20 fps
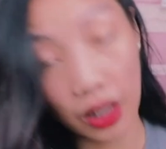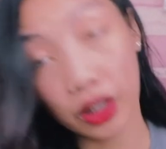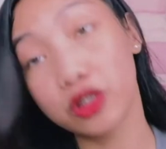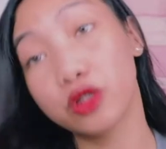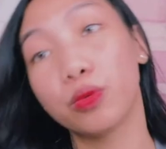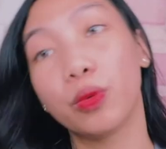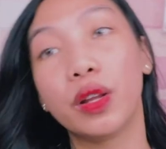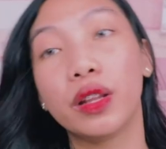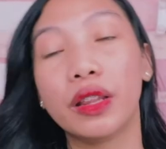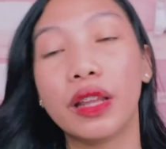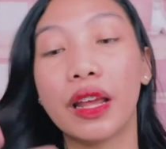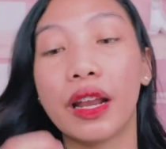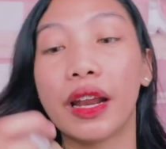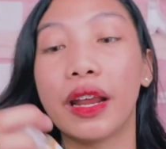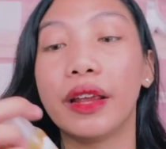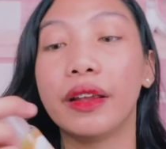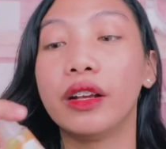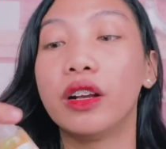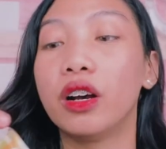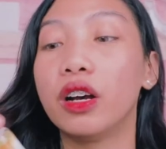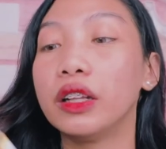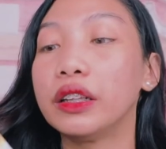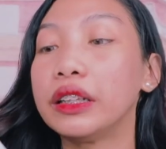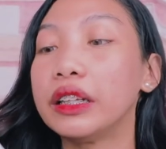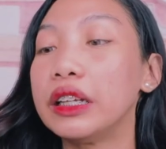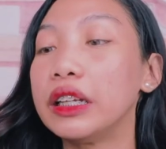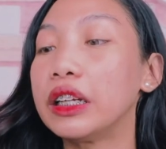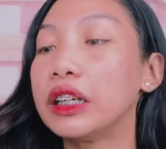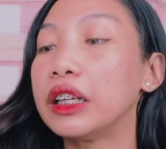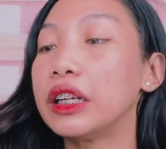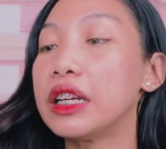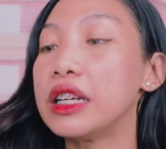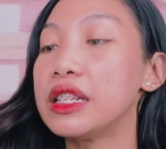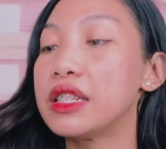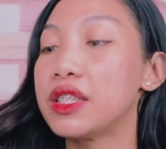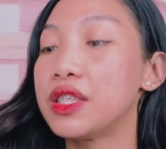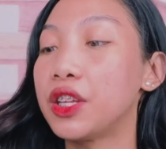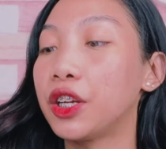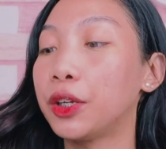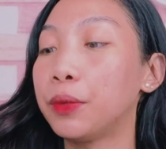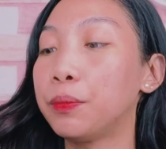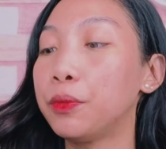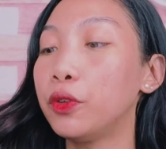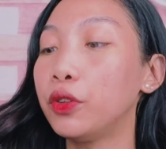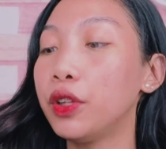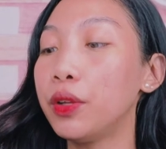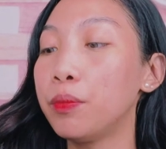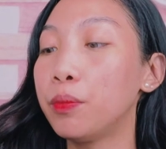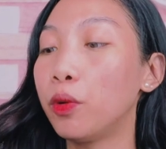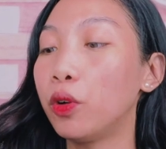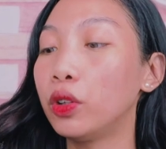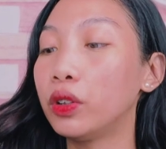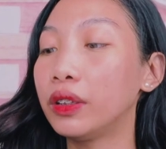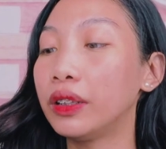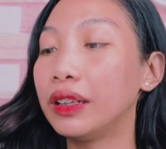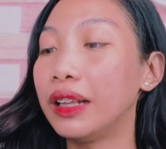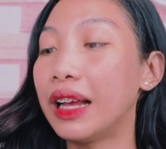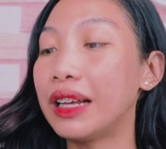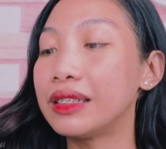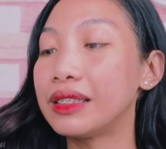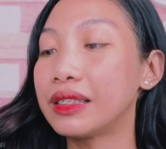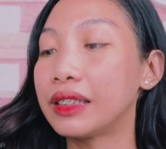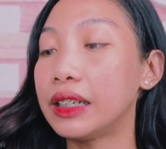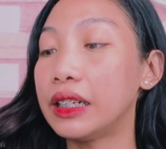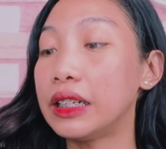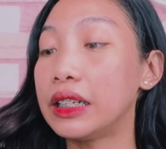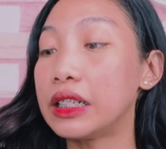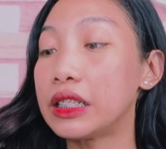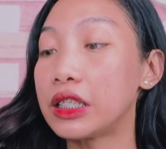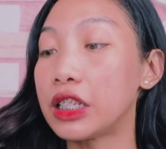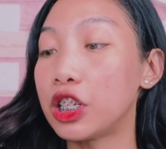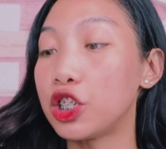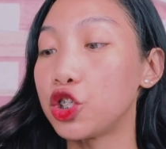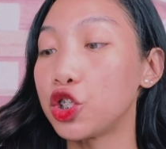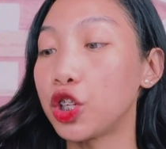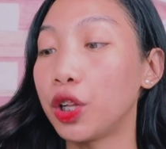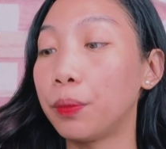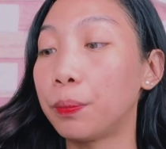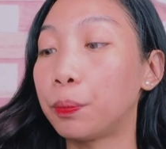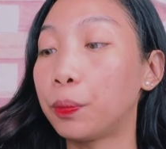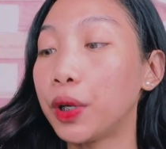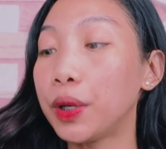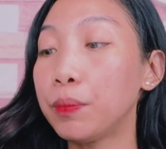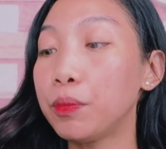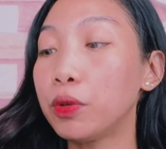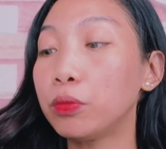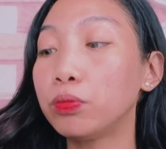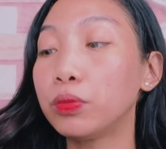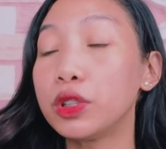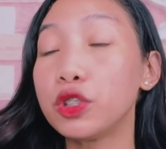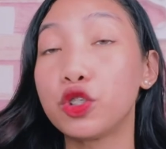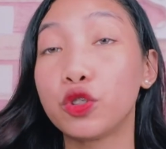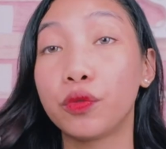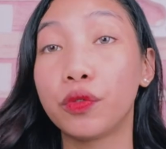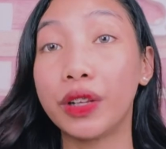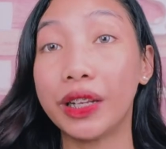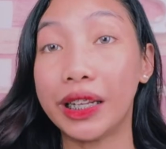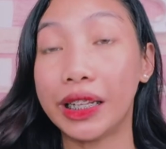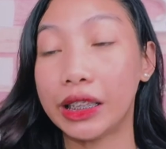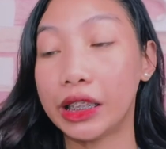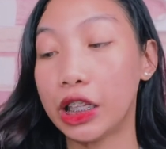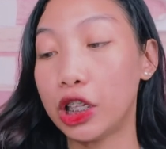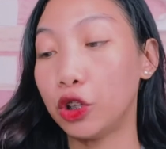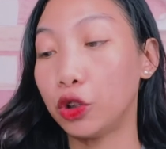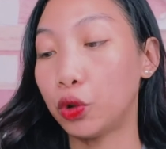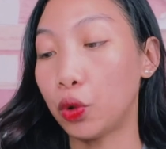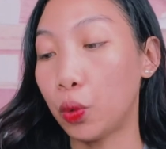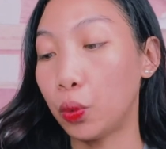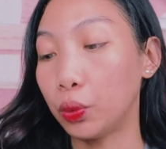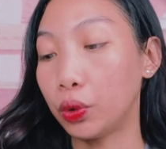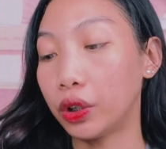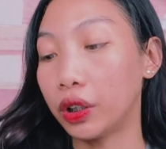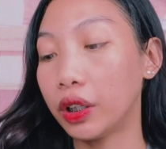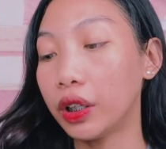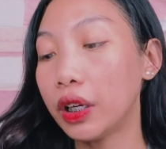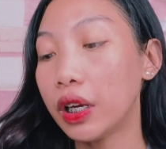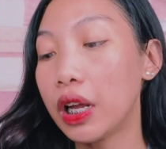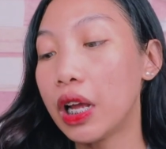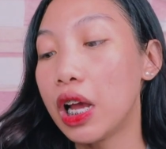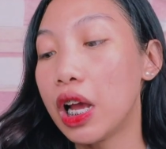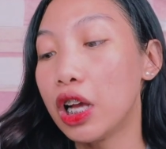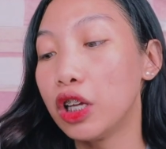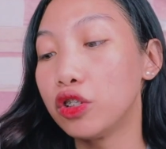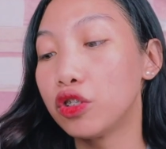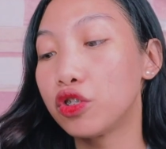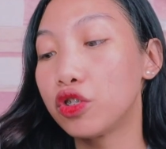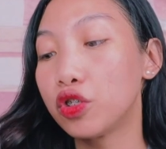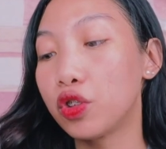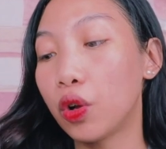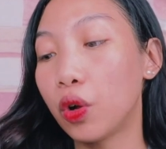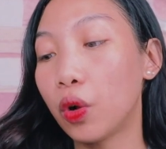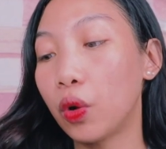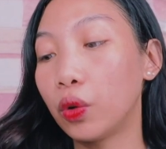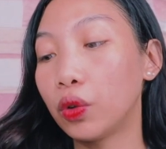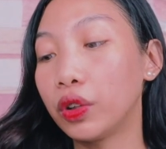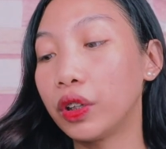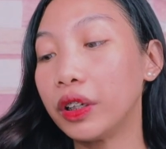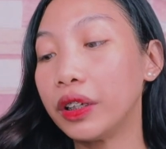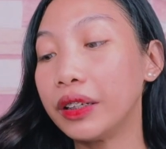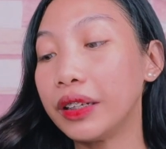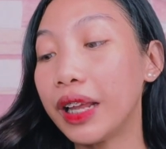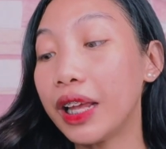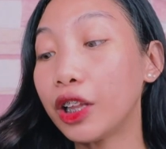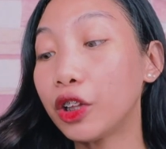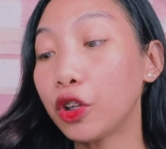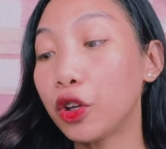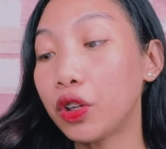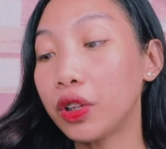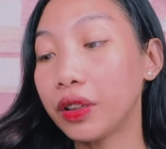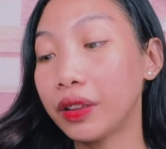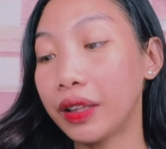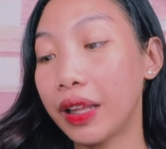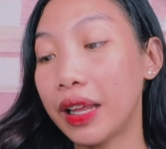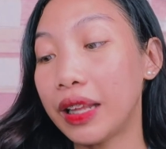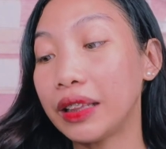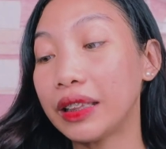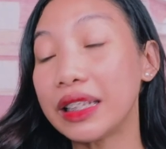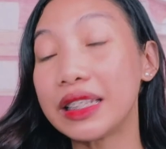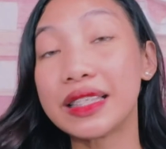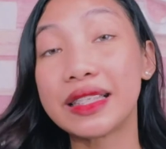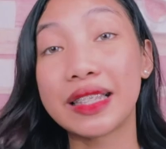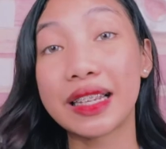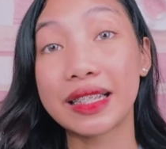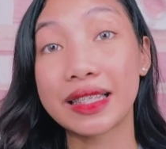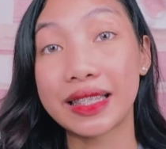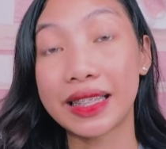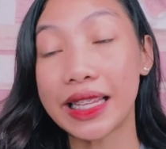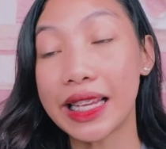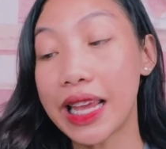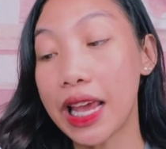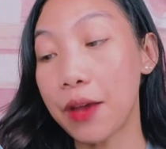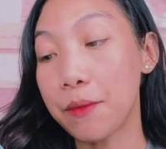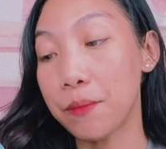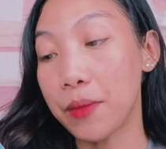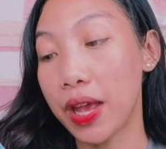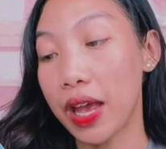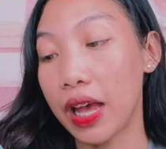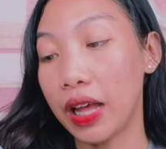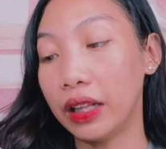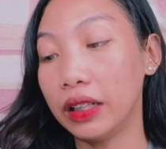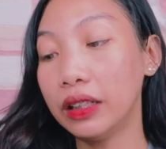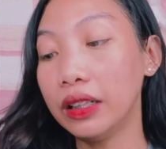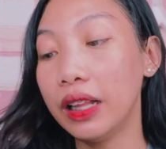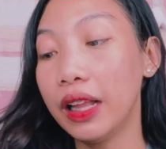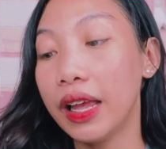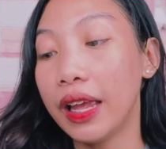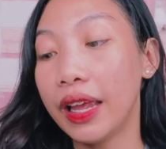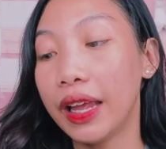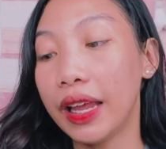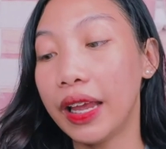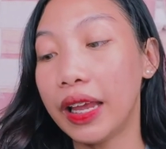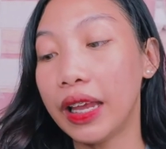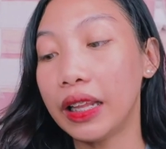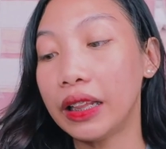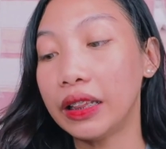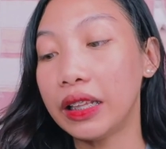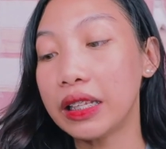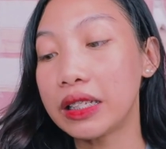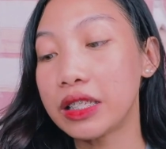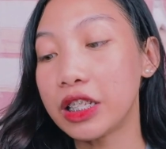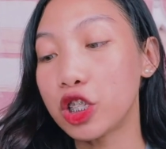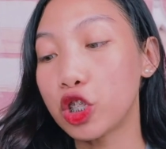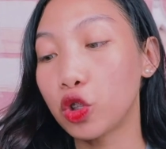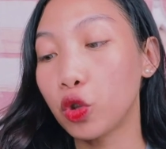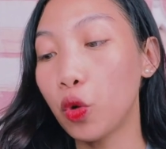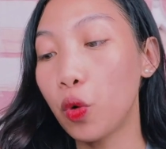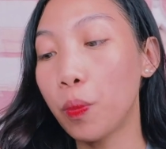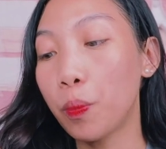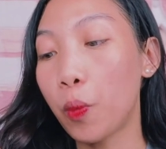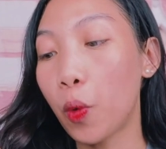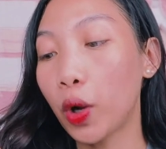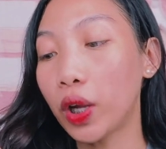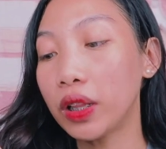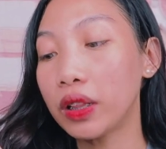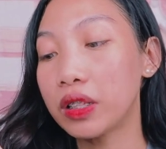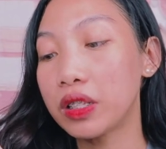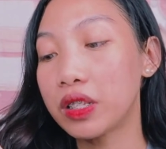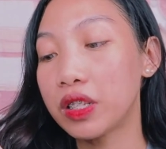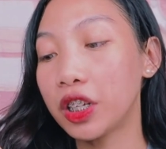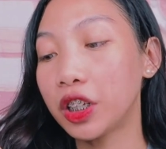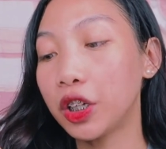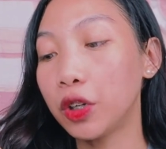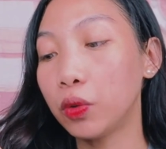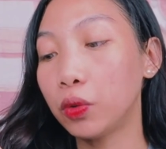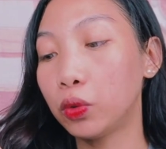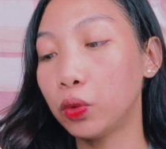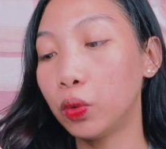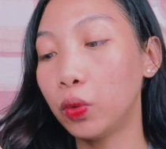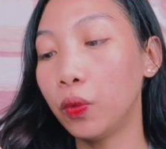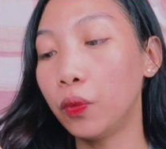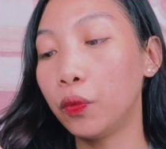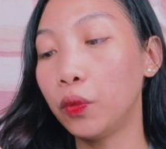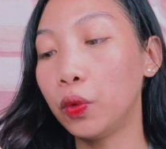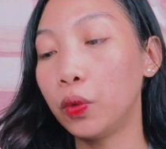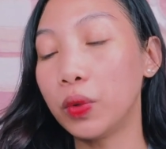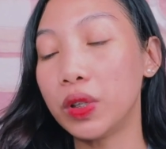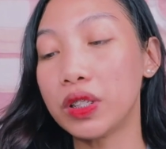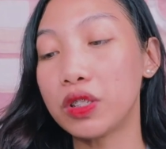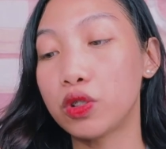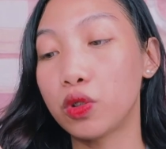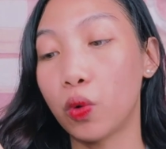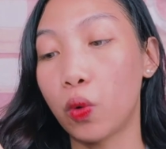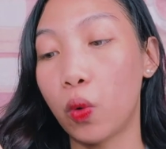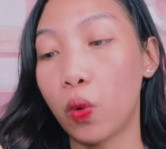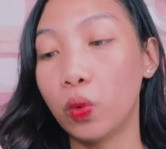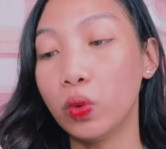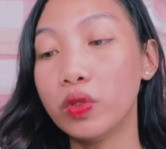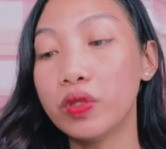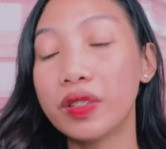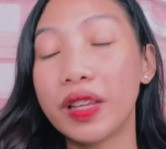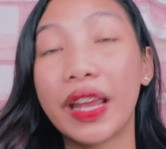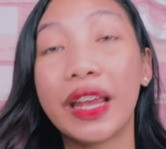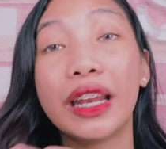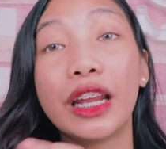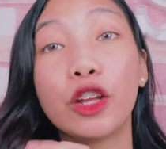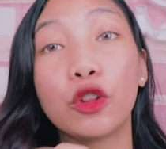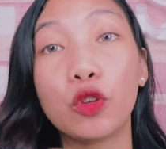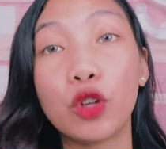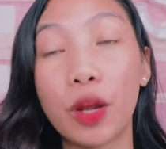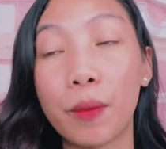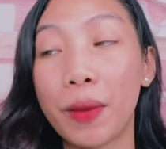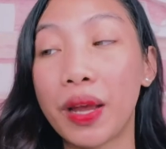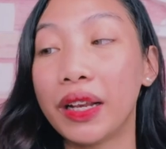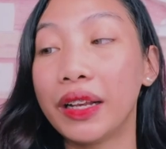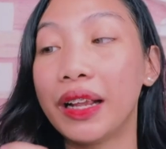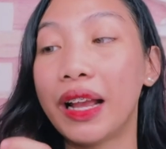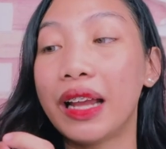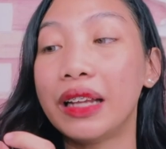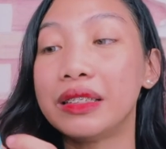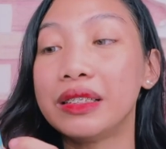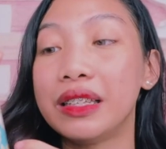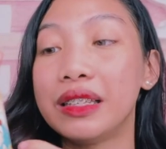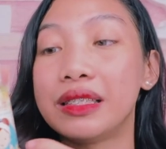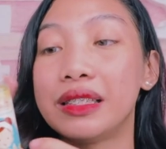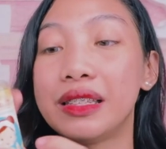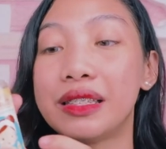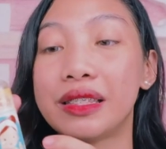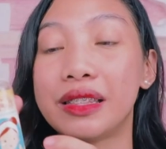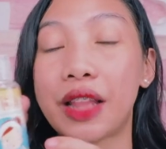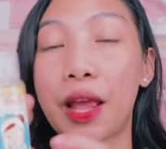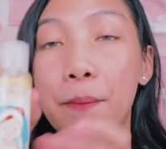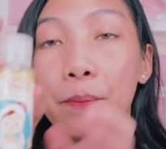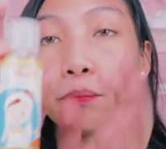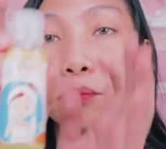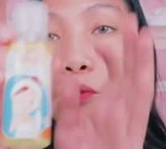Next one that I got here is their Beauty Bold Glass Skin Essential Premium Rejuvenating Toner. So, their net content is 60 ml and this is 2.02 fluence ounces. And ito naman, guys, is step